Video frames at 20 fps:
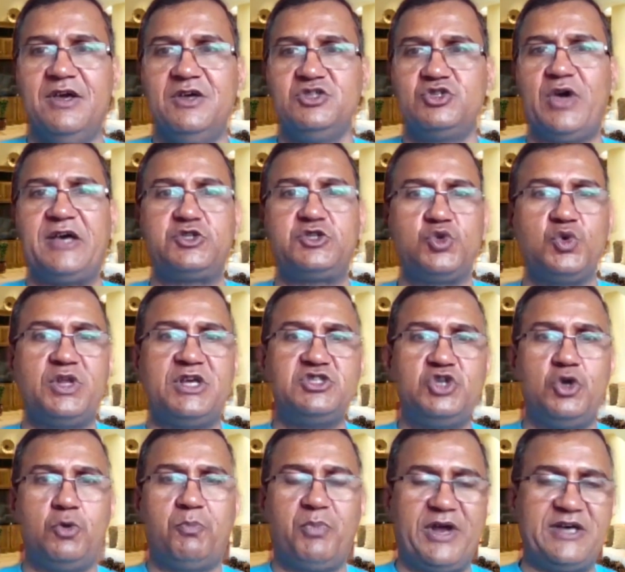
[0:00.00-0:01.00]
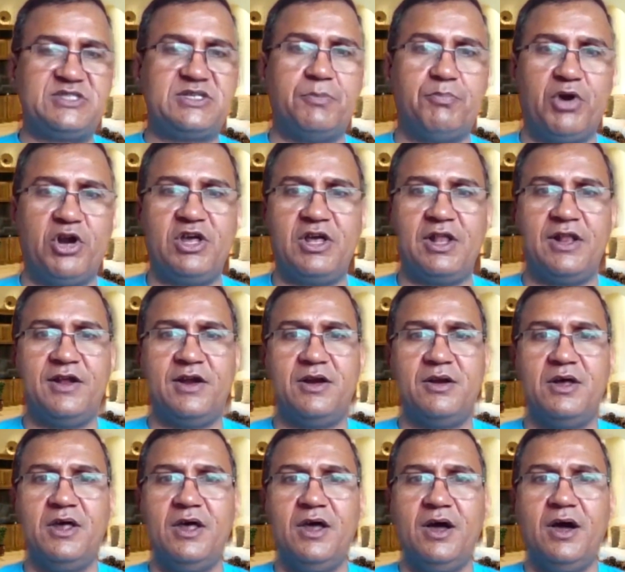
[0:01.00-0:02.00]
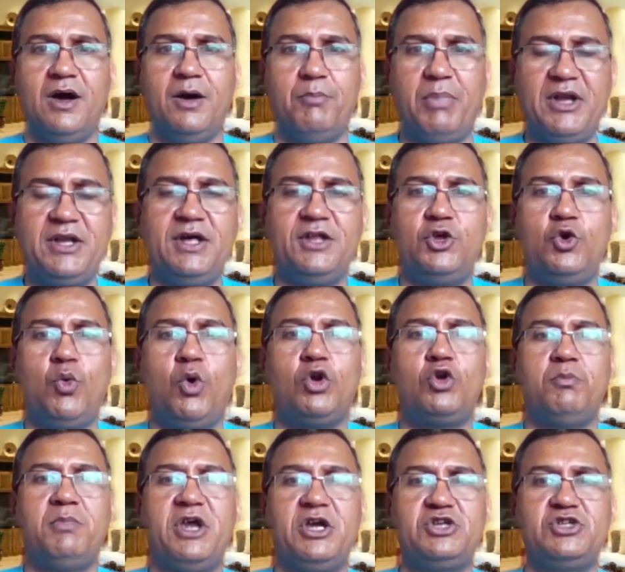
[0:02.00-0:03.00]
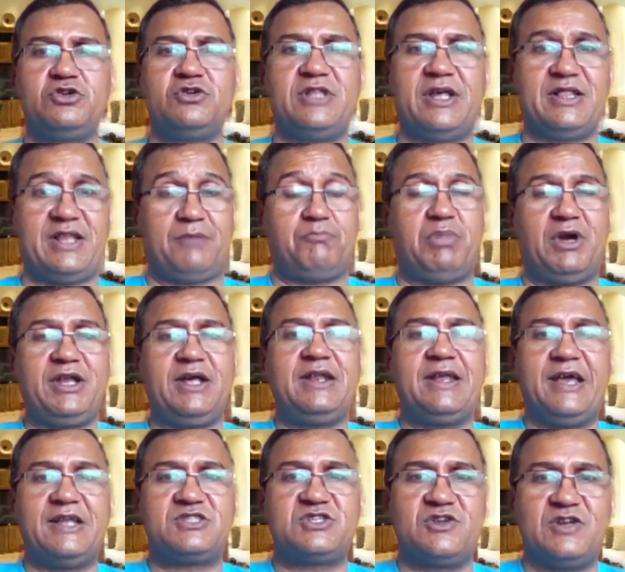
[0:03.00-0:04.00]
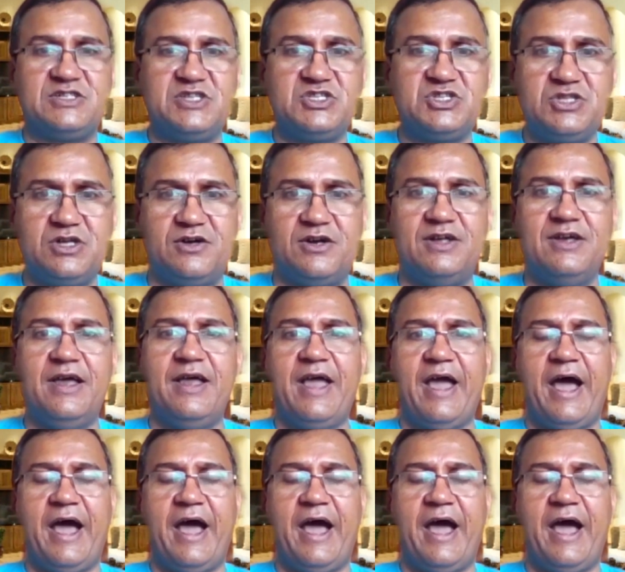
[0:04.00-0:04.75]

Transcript: So as soon as you press a particular button, you want to make sure that that button gets registered,